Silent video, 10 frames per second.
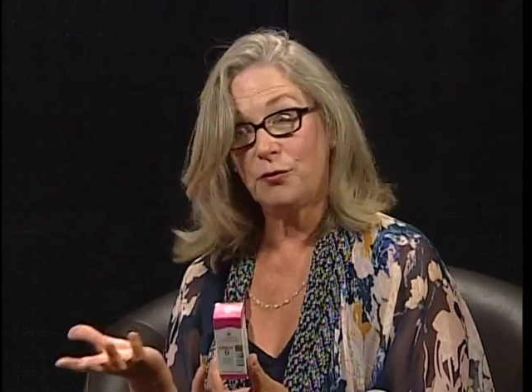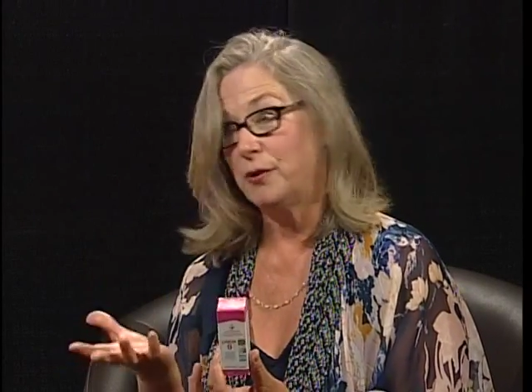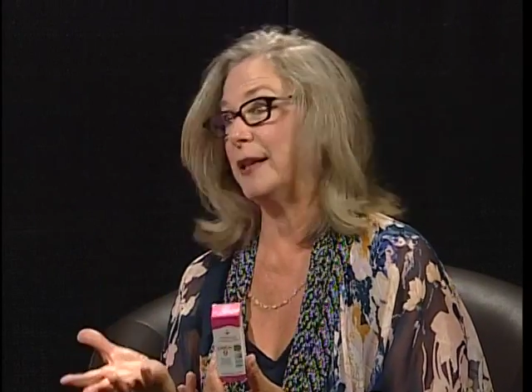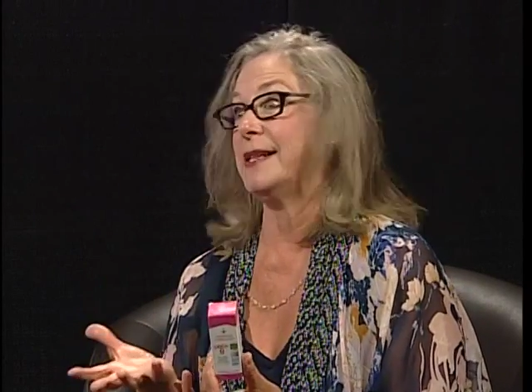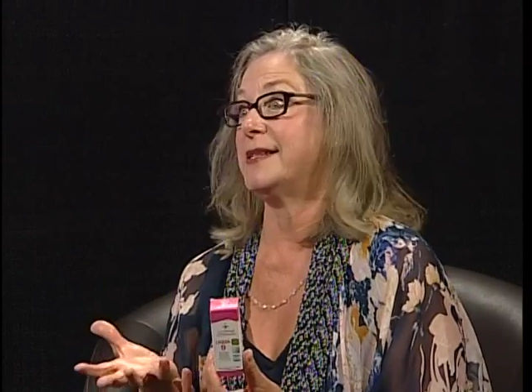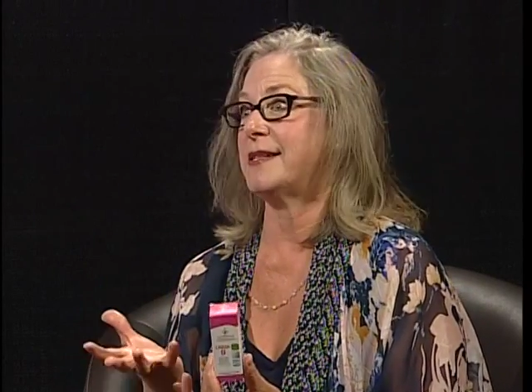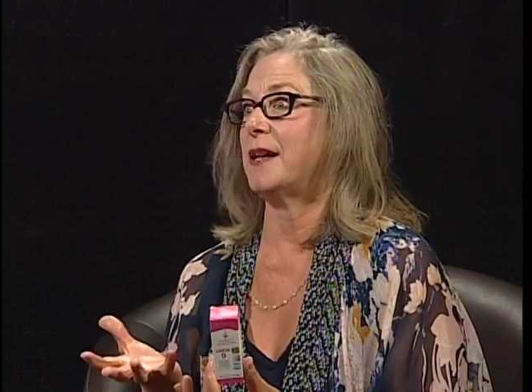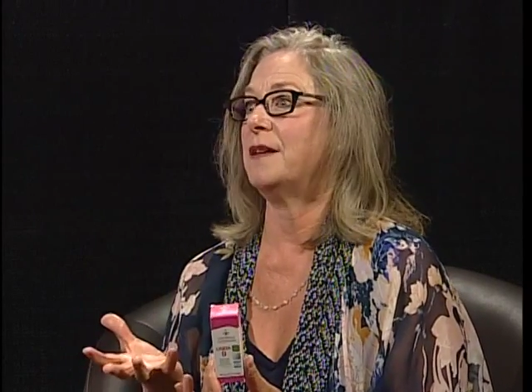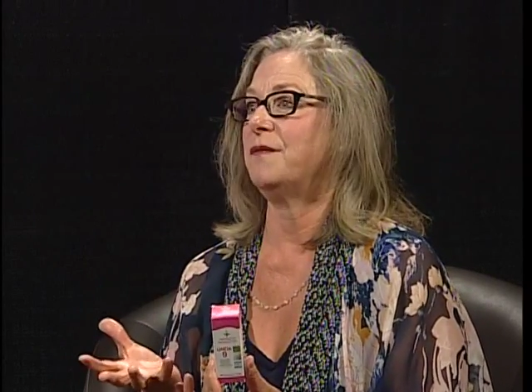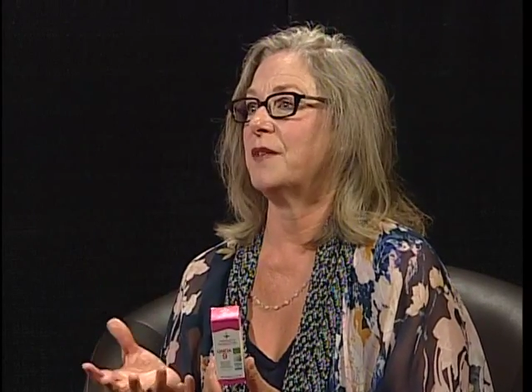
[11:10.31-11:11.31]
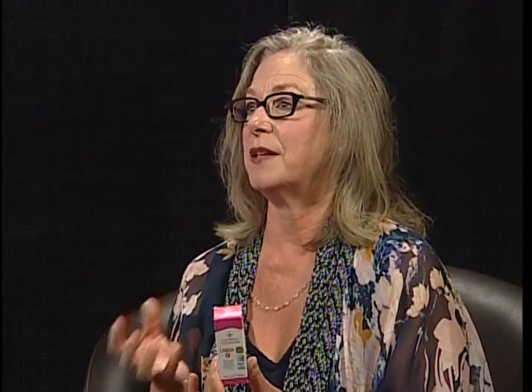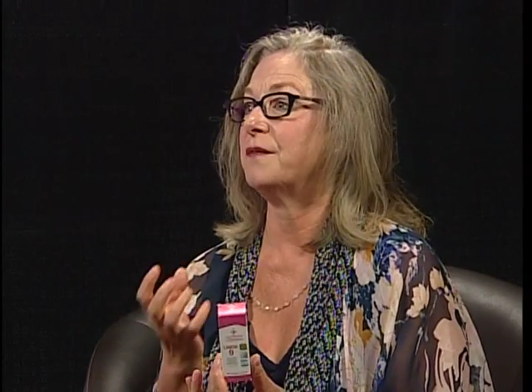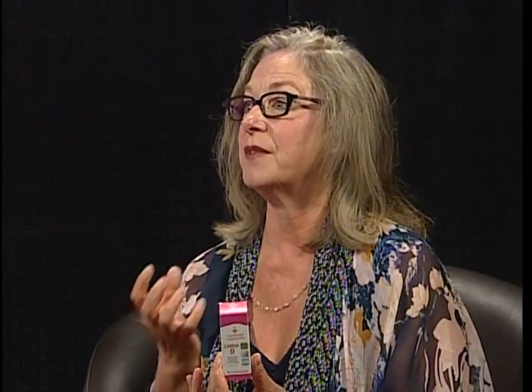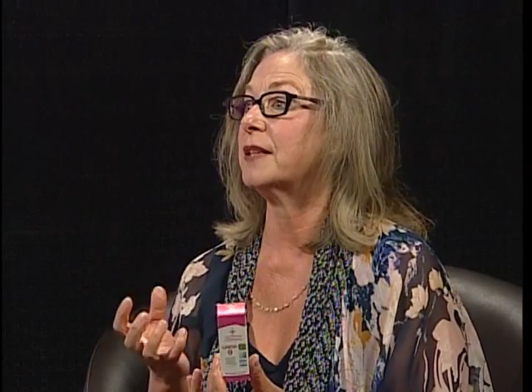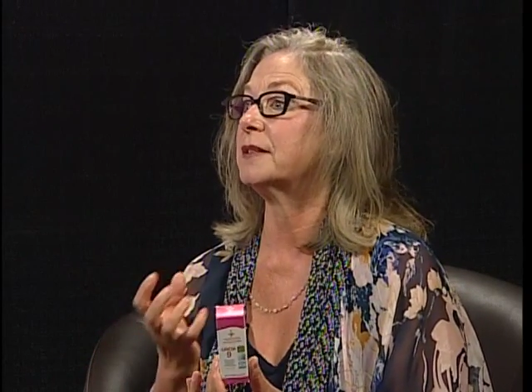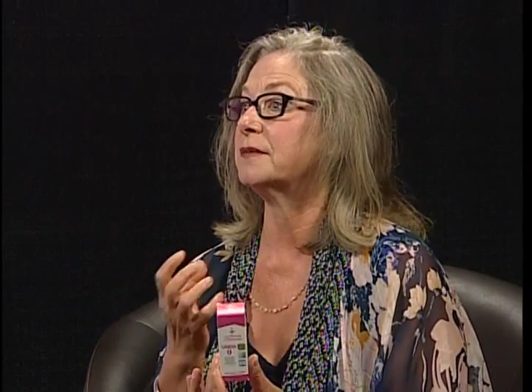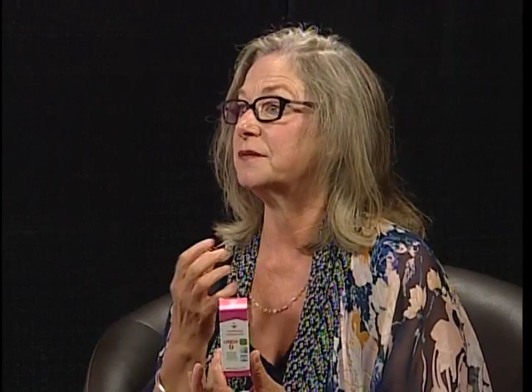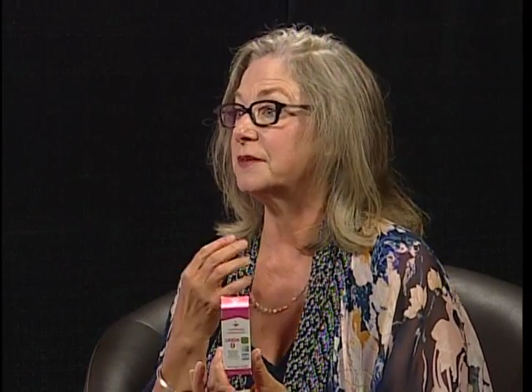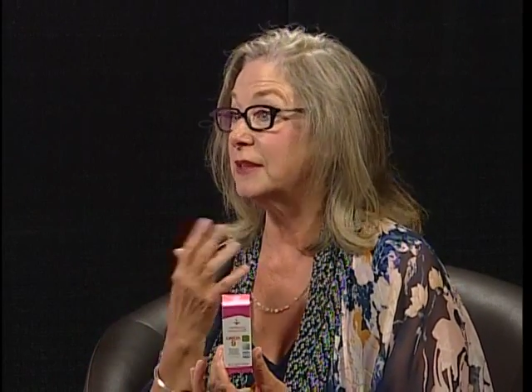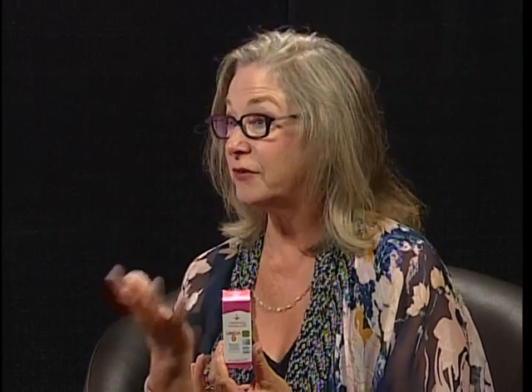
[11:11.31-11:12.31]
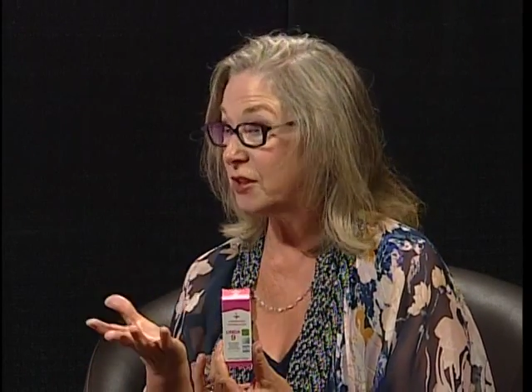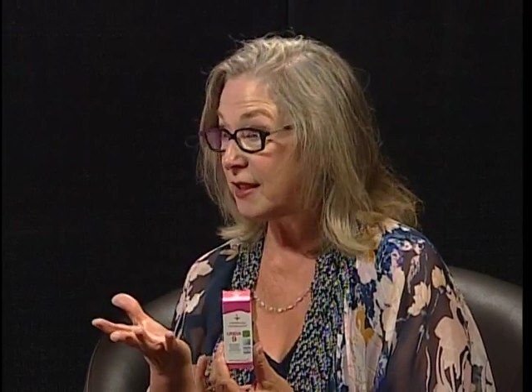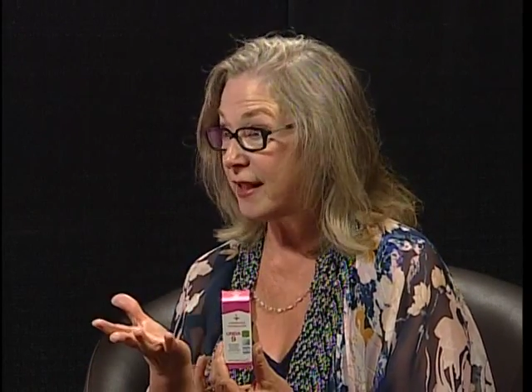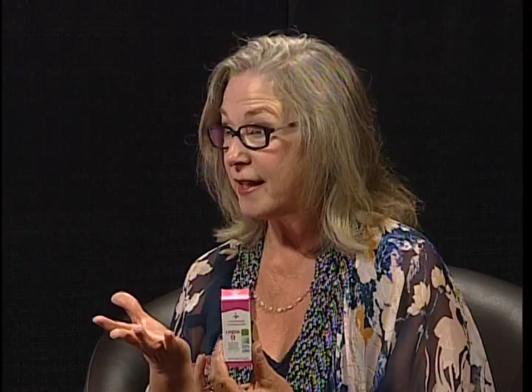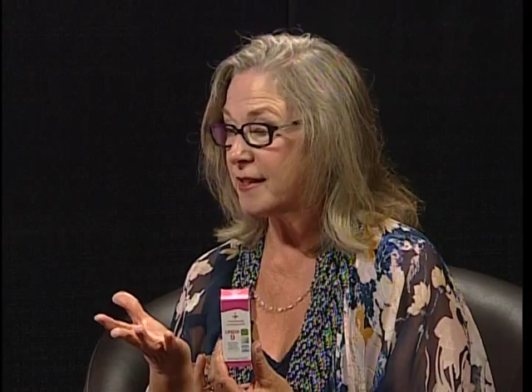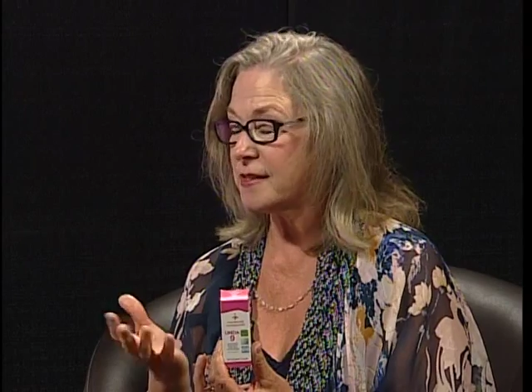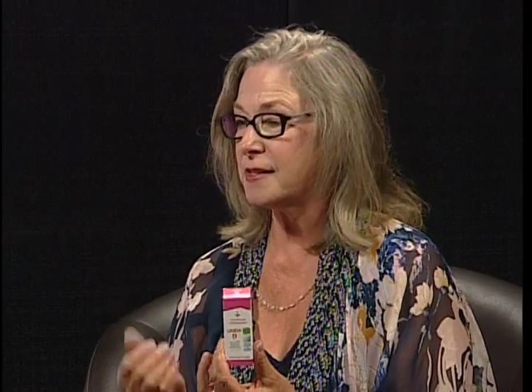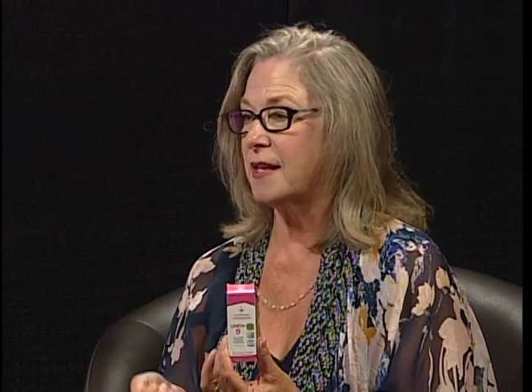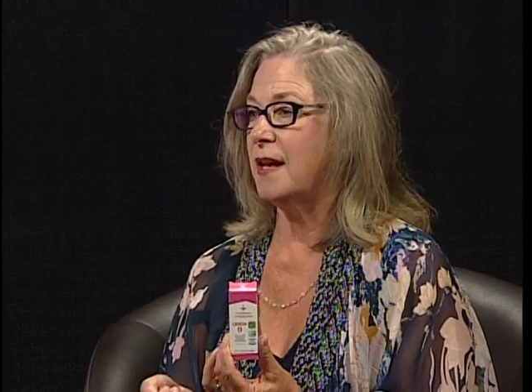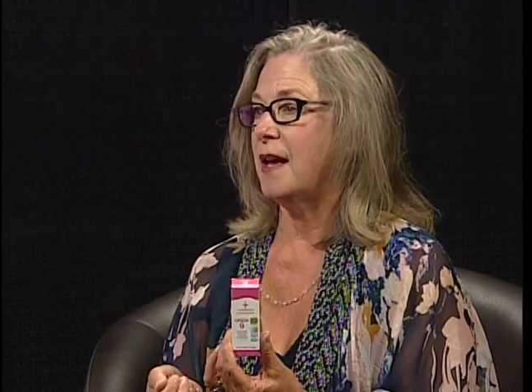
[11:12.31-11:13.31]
really safe and effective liver cleanse,